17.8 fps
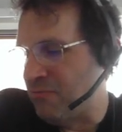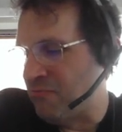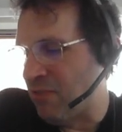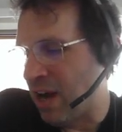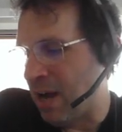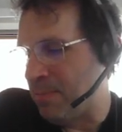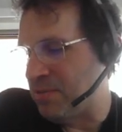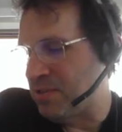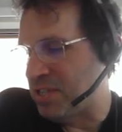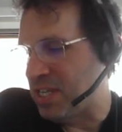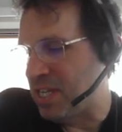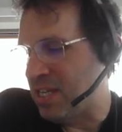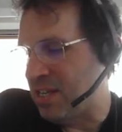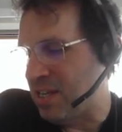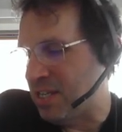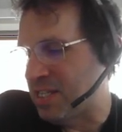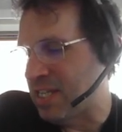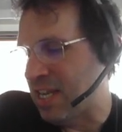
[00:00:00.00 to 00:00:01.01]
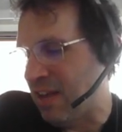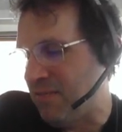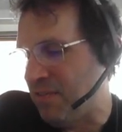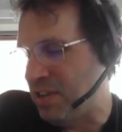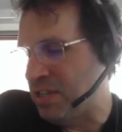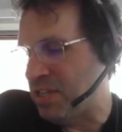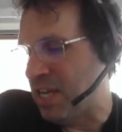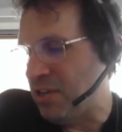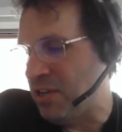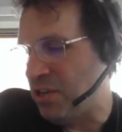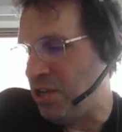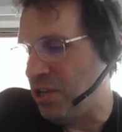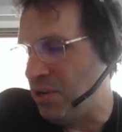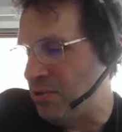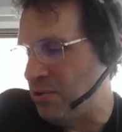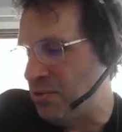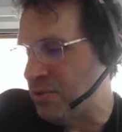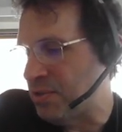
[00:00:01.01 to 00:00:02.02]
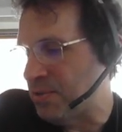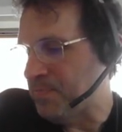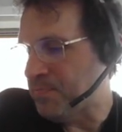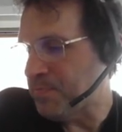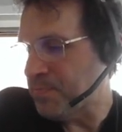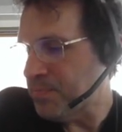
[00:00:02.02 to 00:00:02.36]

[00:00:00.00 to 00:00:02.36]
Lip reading: Robertson, Aceves, and Hughes